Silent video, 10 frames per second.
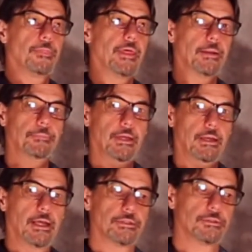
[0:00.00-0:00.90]
That
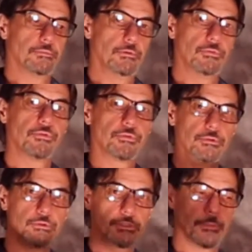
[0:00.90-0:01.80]
pain has to move
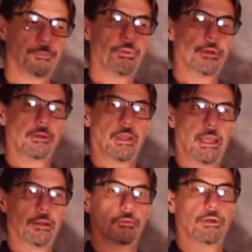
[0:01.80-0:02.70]
through something,
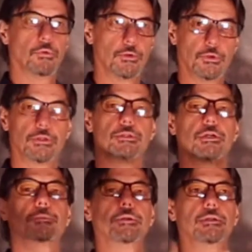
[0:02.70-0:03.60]
and we want to
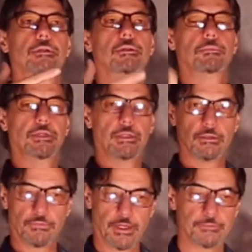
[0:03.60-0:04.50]
interpret the meaning
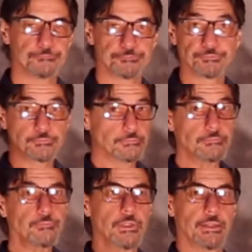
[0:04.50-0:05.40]
of that.
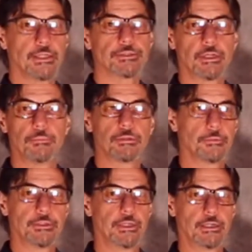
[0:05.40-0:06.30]
And that's going to
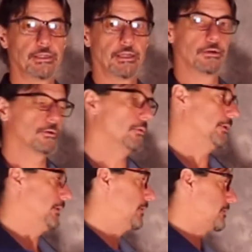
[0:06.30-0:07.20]
probably take 10 or
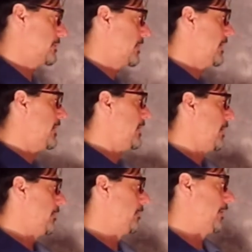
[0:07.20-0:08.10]
20 years.
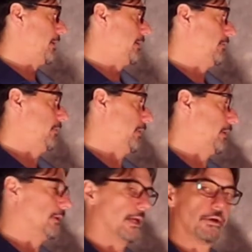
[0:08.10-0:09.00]
But if we can
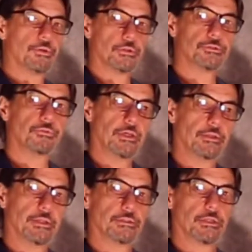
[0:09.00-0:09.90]
allow those
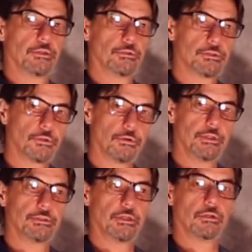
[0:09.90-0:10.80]
feelings and those
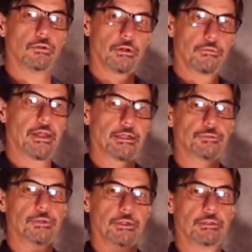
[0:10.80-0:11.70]
stories and a lot of that
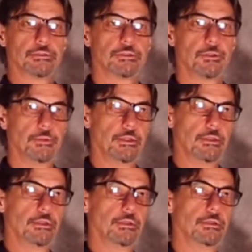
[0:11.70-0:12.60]
experience to
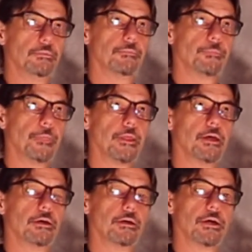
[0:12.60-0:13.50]
be
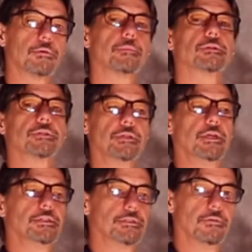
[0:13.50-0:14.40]
a
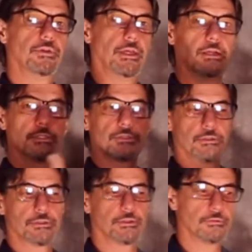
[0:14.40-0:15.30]
representation of the
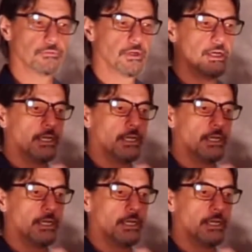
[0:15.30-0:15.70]
innocence of